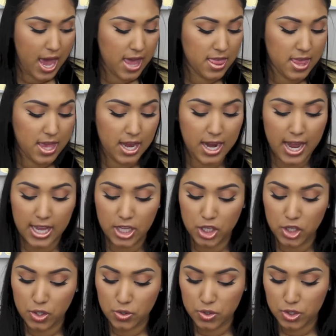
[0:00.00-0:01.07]
And then I
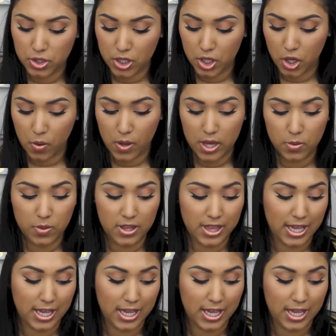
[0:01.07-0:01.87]
usually go in with